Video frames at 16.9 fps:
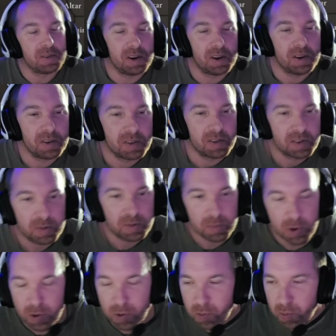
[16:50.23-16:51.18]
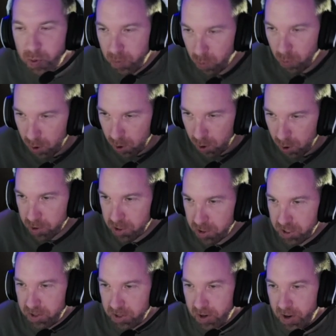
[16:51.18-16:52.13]
smooth with words,
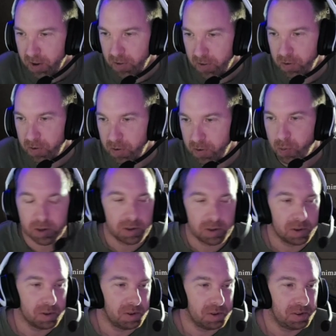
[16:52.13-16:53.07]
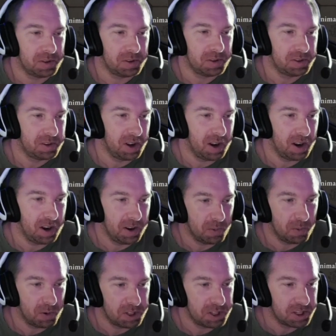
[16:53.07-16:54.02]
if you will,
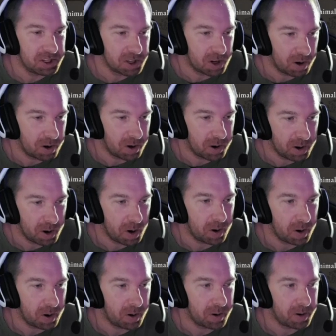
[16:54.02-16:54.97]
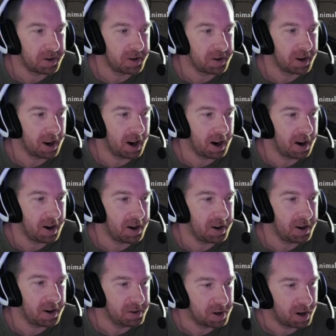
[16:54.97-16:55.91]
which gets harder and harder the higher you
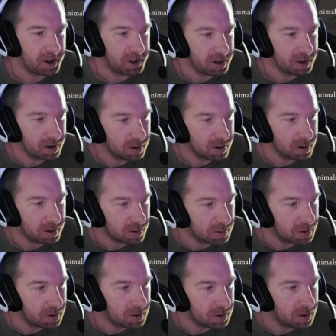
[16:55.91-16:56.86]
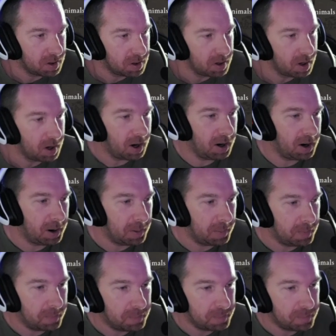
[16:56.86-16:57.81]
try to go. Um,
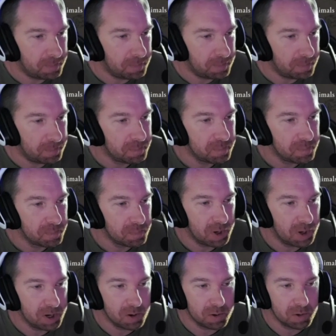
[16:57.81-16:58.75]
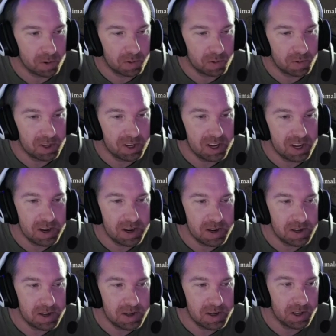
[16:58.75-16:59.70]
but you'll need
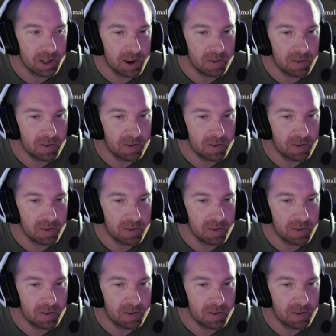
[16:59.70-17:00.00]
to level it